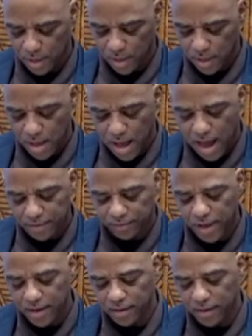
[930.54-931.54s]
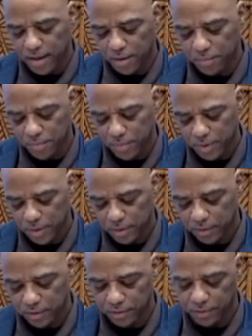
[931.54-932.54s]
I send them
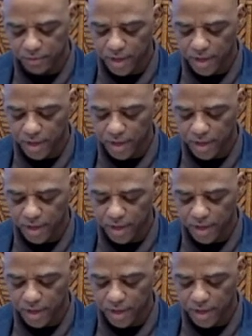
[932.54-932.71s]
to the same